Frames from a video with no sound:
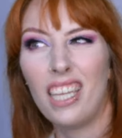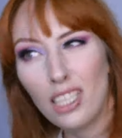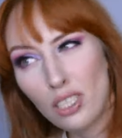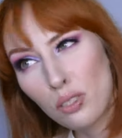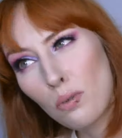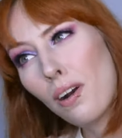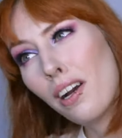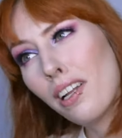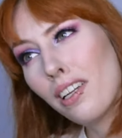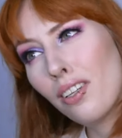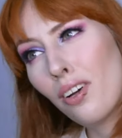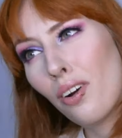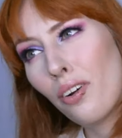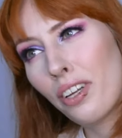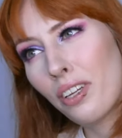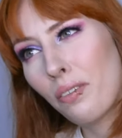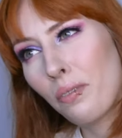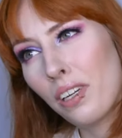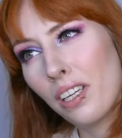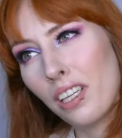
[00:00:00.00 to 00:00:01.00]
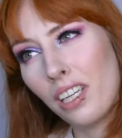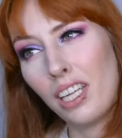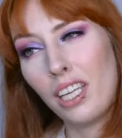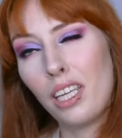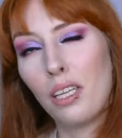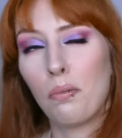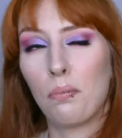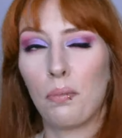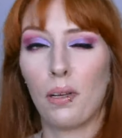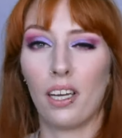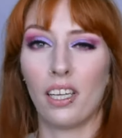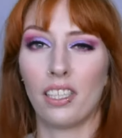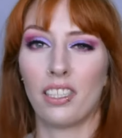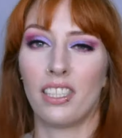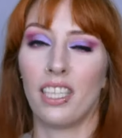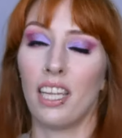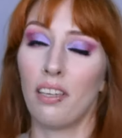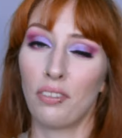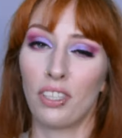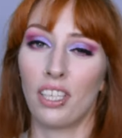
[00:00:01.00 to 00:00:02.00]
It's quite annoying, really,
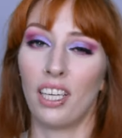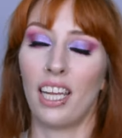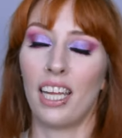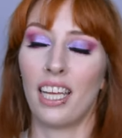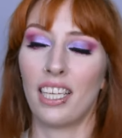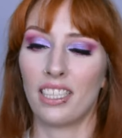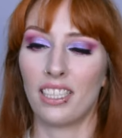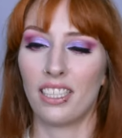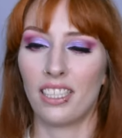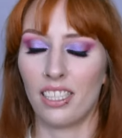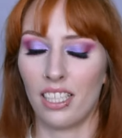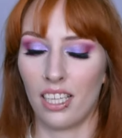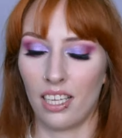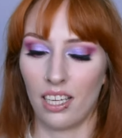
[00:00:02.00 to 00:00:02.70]
but nevertheless,